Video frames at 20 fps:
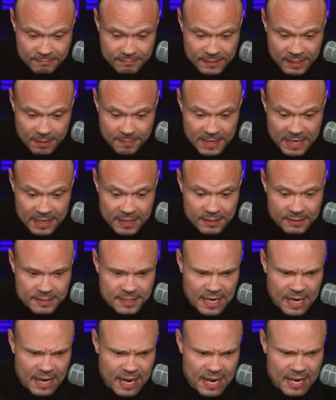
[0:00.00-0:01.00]
come in and
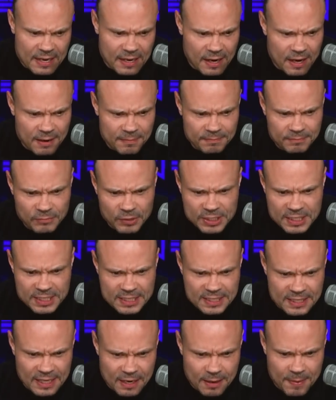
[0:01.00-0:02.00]
say, hey, what's
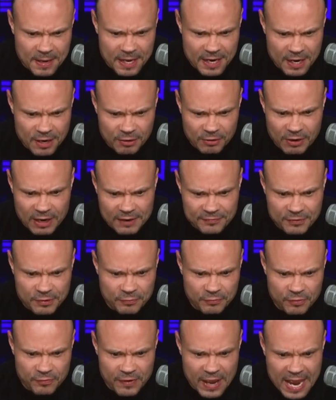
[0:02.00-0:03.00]
this thing about aircraft? If
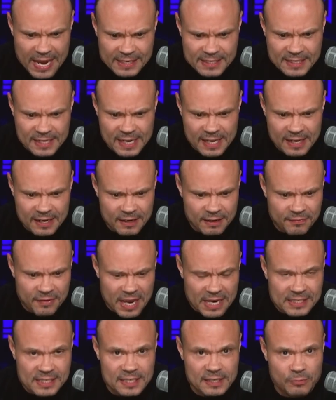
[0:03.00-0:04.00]
we're vaccinated and the
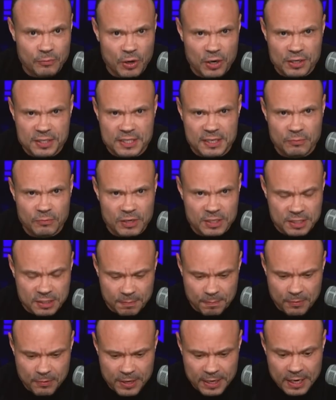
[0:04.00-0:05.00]
vaccine works, then what's the
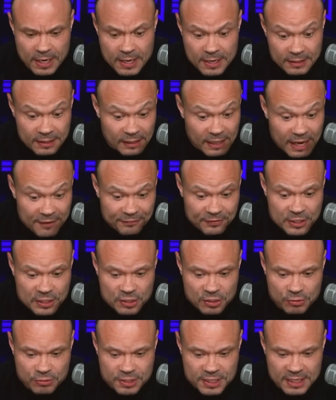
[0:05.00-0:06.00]
point? The left is
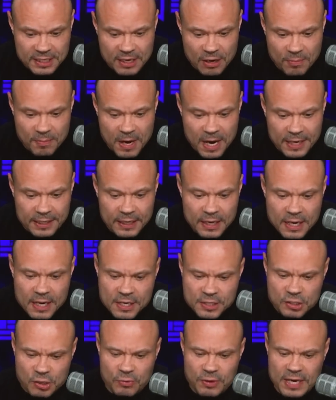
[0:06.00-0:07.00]
losing their mind.
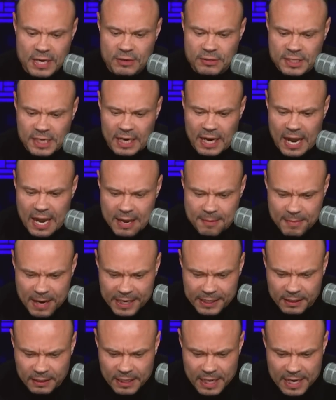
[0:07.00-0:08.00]
So here's a guy,
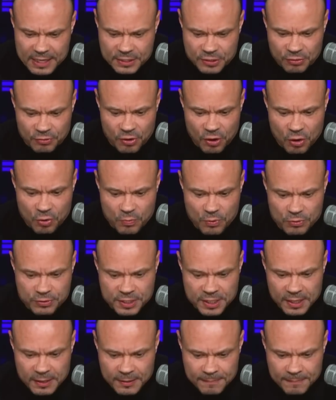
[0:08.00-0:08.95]
Michael Osterholm, who's